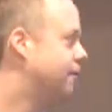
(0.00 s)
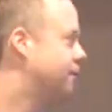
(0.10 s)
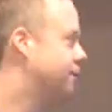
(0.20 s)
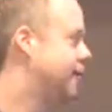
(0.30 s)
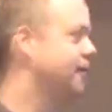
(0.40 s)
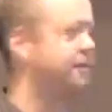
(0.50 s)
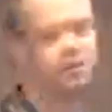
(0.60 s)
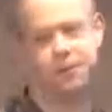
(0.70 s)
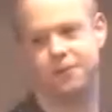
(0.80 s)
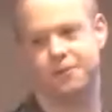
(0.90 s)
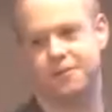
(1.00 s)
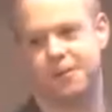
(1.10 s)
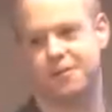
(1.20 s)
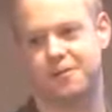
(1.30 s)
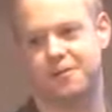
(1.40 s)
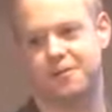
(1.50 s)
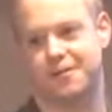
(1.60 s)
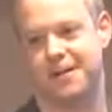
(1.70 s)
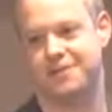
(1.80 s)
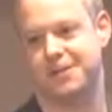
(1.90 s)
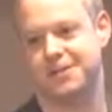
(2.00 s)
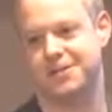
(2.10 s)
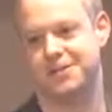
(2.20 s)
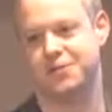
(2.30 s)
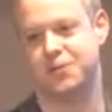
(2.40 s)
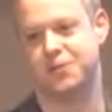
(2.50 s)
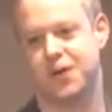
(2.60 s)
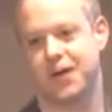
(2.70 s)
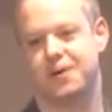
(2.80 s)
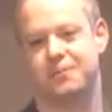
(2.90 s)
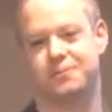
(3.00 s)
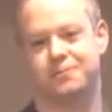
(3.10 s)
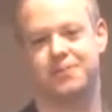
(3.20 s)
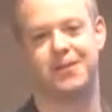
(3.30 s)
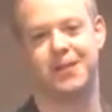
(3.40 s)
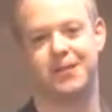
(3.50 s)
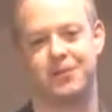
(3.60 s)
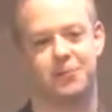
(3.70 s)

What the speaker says: We're taking a little bit of liberty with some of these definitions and sort of making them things as